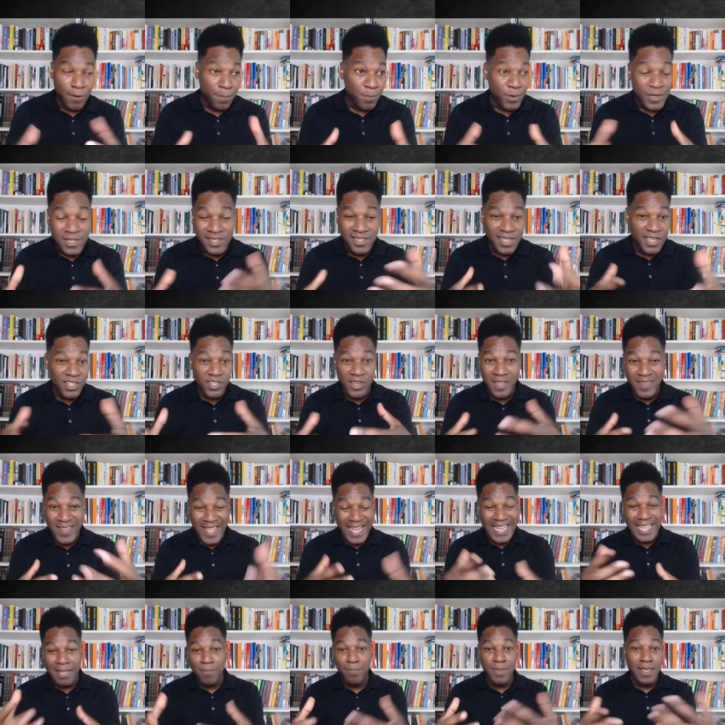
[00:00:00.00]
for precision
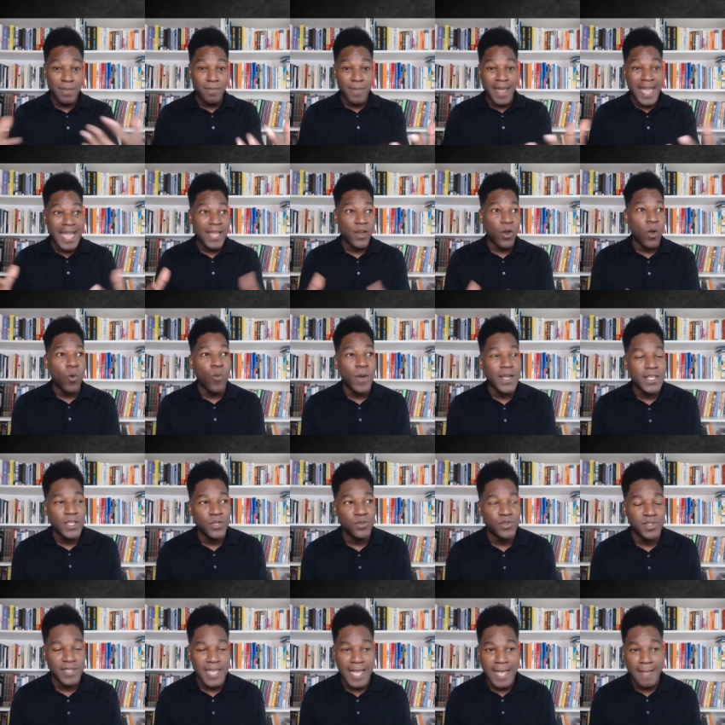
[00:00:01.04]
that can be made on what you
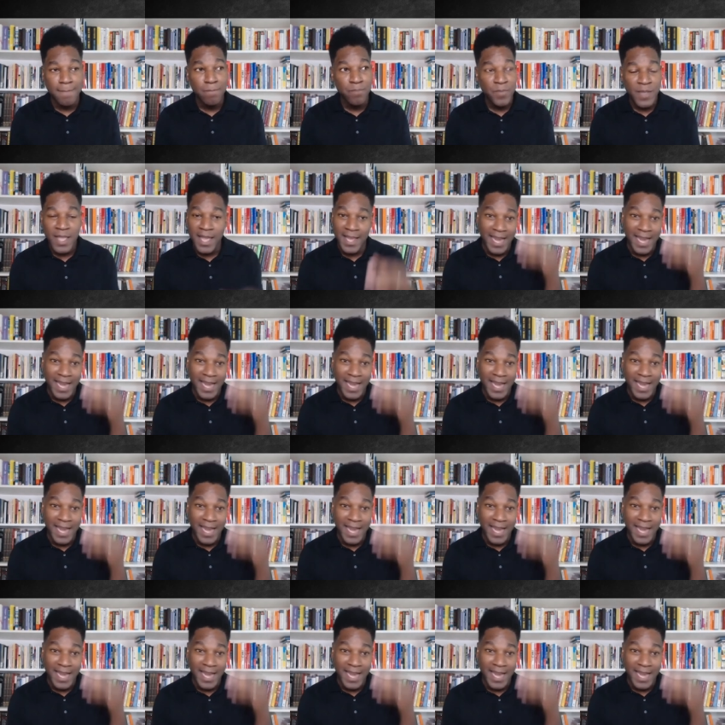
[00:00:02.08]
say.